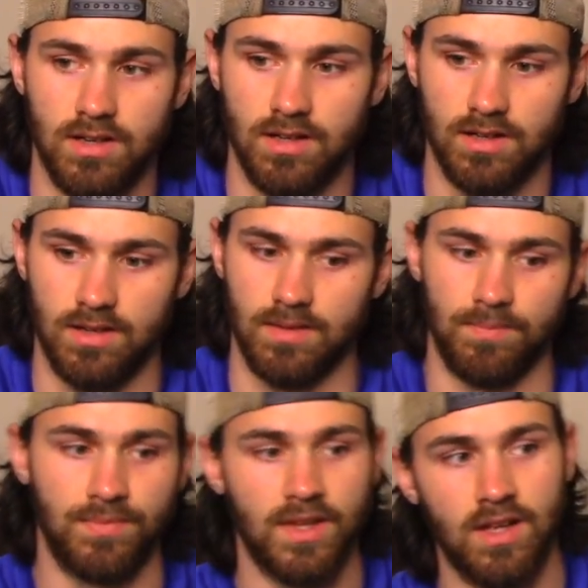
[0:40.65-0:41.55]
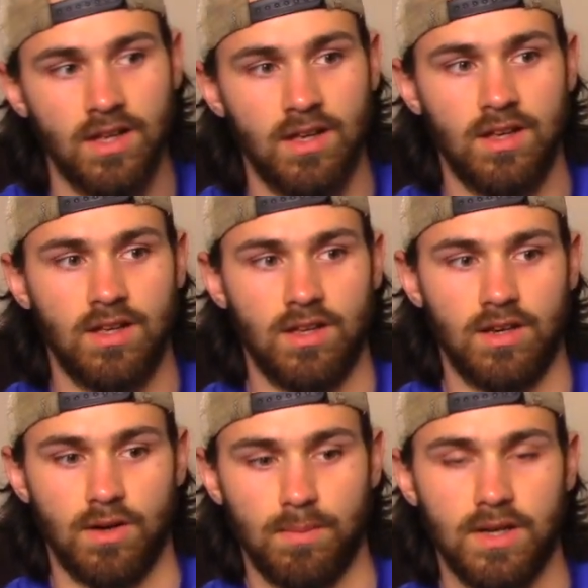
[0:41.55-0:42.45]

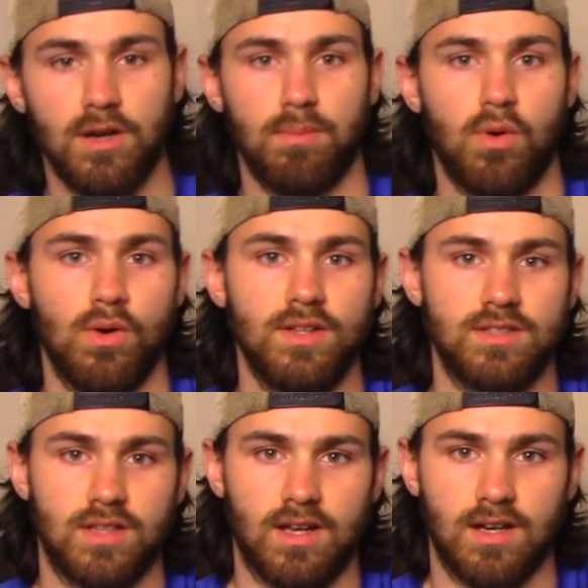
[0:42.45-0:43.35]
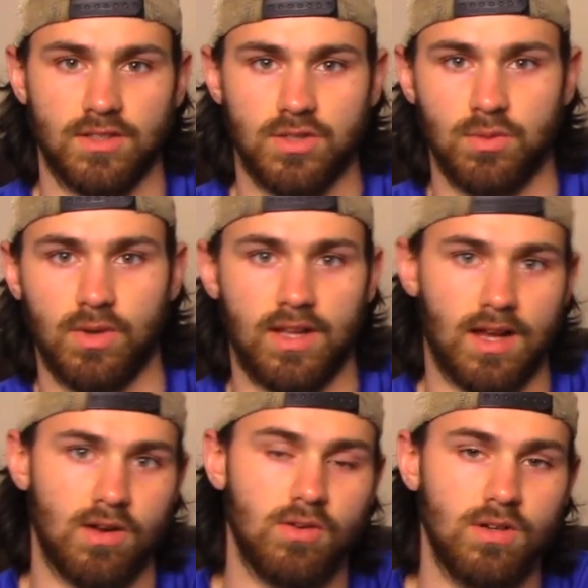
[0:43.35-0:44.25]
Bigger points to kind of swing
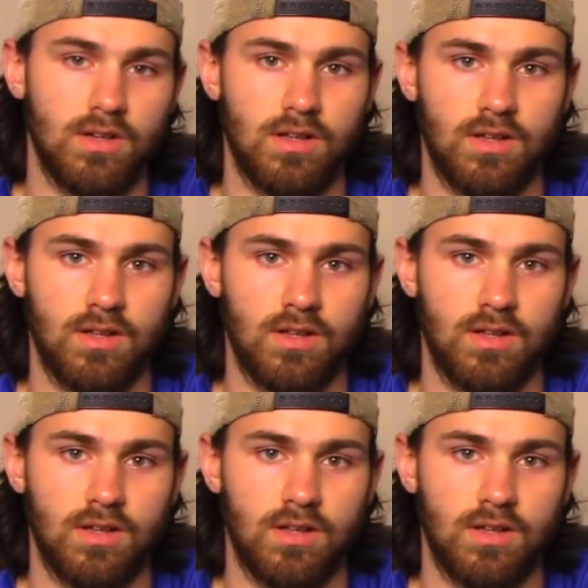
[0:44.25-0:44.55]
out,